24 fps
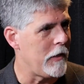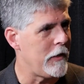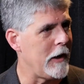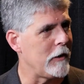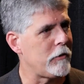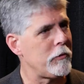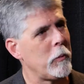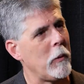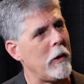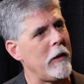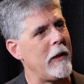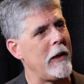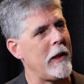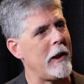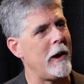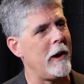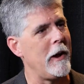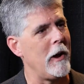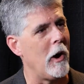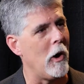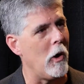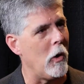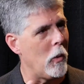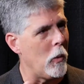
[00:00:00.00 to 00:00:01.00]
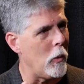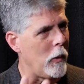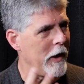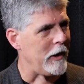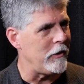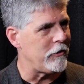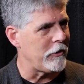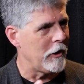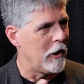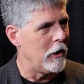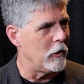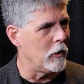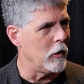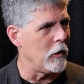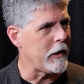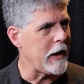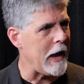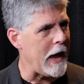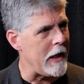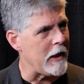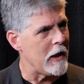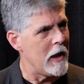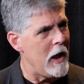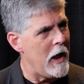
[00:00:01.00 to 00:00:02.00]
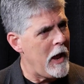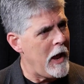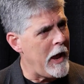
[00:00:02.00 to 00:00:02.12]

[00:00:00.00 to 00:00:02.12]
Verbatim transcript: That's one that I always look at.